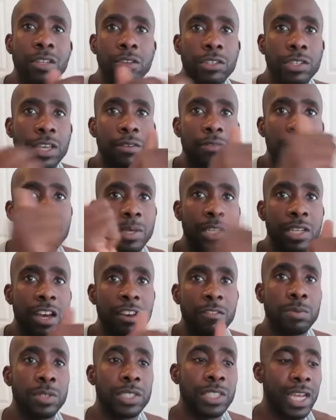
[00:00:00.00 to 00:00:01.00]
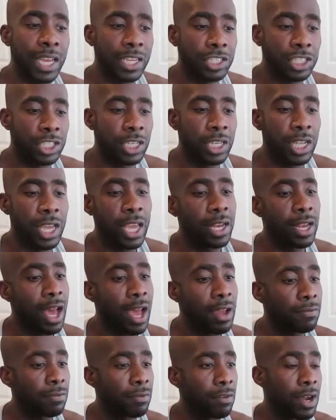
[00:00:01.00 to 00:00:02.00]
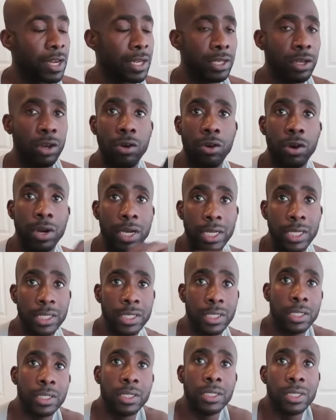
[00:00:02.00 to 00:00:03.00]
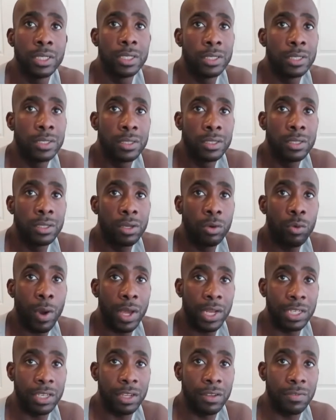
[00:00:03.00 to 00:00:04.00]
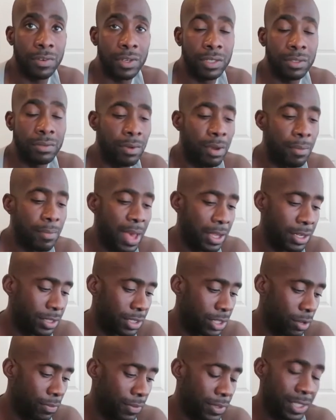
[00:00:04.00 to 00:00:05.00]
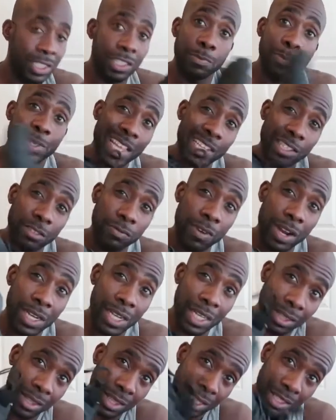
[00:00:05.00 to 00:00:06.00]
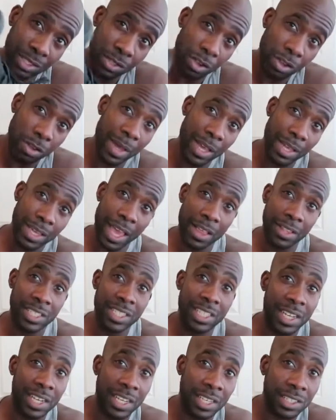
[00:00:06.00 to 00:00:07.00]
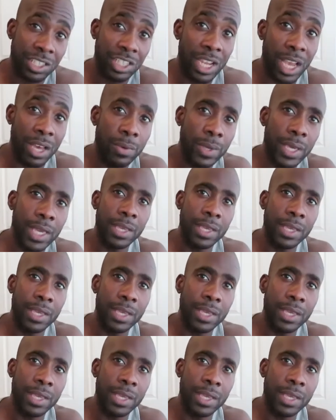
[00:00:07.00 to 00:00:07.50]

still gives me enough protection. And I've run on quite a different amount of surfaces, but that's running. Let's talk about calisthenics, shall